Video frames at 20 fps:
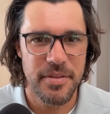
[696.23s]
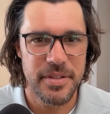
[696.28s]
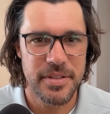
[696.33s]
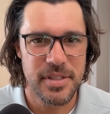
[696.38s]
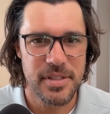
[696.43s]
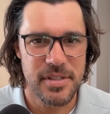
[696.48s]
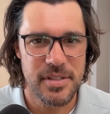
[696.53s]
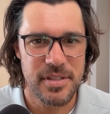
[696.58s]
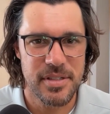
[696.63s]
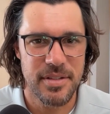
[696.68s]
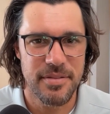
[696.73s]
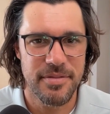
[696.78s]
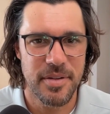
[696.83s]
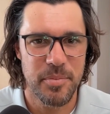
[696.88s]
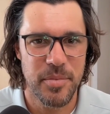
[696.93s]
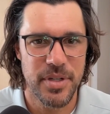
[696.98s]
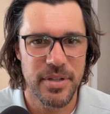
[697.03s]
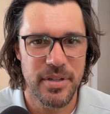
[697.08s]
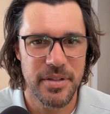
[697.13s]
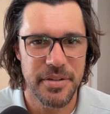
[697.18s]
This is the
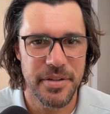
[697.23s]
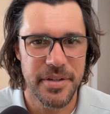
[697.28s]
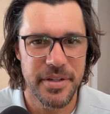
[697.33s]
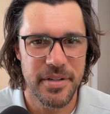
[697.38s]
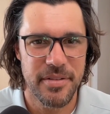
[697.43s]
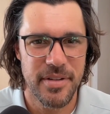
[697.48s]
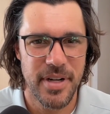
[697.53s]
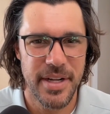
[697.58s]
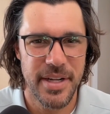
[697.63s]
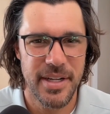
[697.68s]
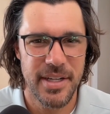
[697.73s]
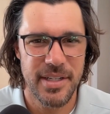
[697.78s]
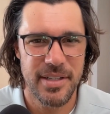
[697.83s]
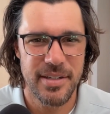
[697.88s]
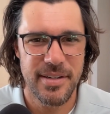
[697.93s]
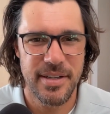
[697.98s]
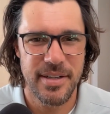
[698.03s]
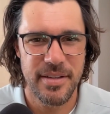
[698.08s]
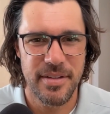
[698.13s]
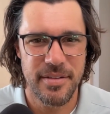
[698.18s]
femoral nerve right
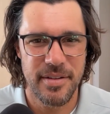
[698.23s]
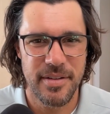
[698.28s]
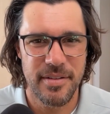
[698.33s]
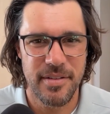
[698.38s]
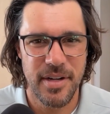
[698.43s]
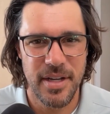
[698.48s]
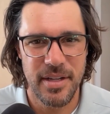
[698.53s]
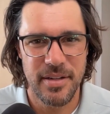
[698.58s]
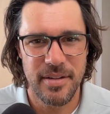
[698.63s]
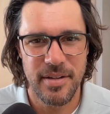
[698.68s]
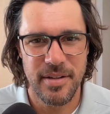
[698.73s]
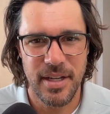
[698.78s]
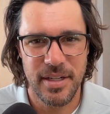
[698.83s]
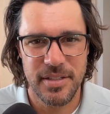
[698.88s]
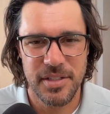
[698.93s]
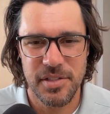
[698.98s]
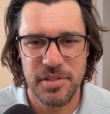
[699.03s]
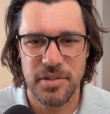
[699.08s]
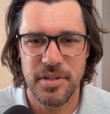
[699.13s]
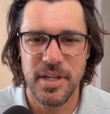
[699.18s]
here, right
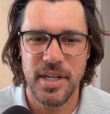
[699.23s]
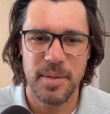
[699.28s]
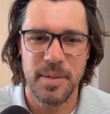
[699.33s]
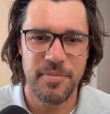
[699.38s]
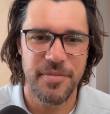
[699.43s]
next to a hip